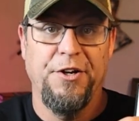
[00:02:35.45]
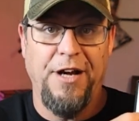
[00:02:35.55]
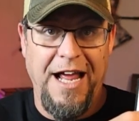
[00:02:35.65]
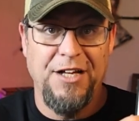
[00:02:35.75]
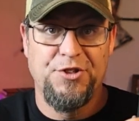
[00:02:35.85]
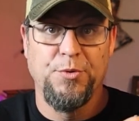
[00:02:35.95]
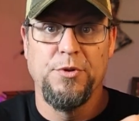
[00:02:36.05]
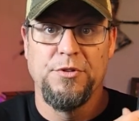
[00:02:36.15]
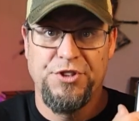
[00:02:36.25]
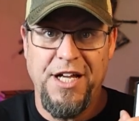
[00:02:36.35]
actual
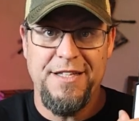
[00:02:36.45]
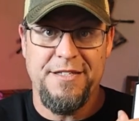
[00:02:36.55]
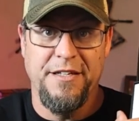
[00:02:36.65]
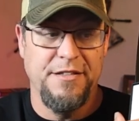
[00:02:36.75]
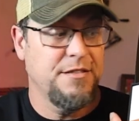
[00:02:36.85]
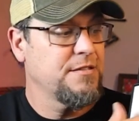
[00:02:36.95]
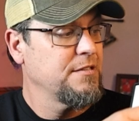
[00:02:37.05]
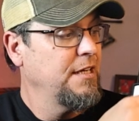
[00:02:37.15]
shot sense.